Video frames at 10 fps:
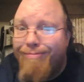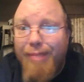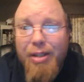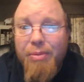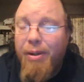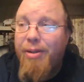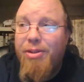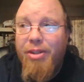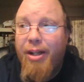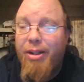These weren't your
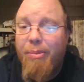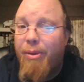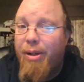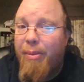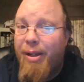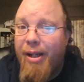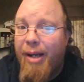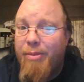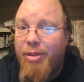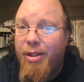standard Pokemon
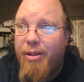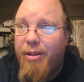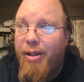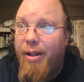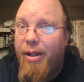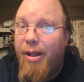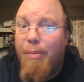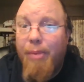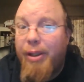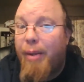games either,
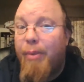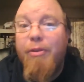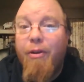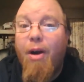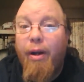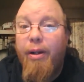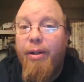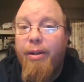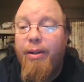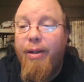but they were fun.
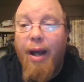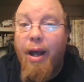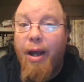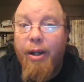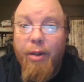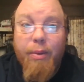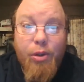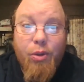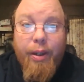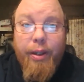Uh, you
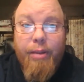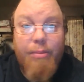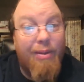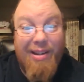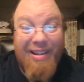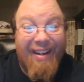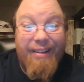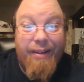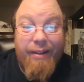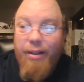enjoyed them. I
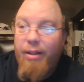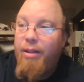did.